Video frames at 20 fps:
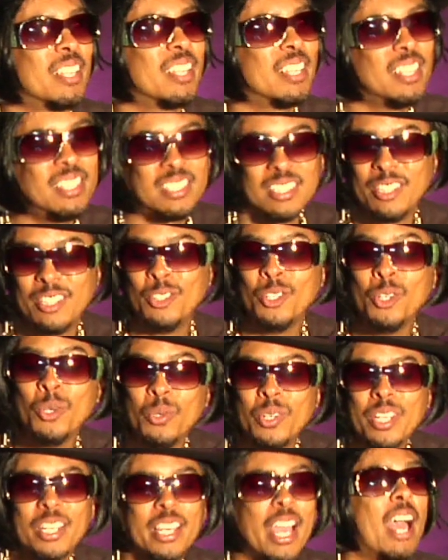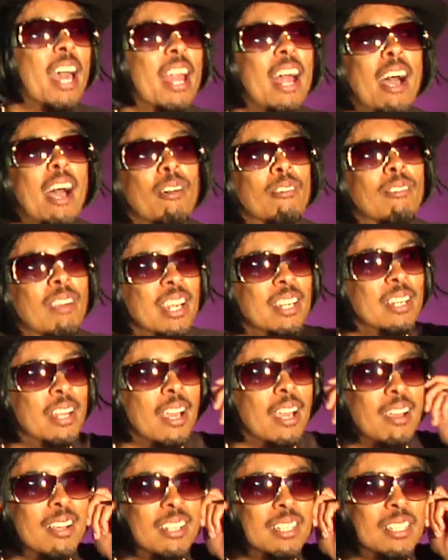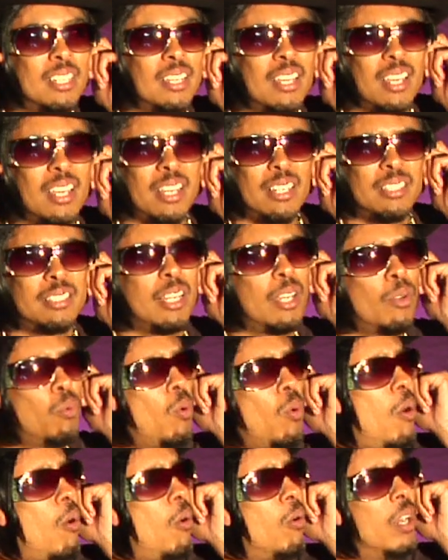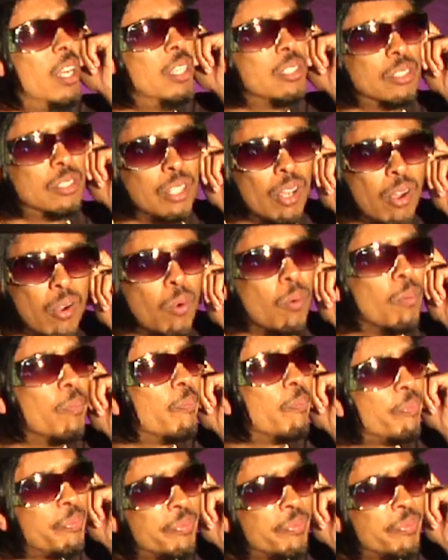It's the new cat out right now. I was like, whoa, that's dope.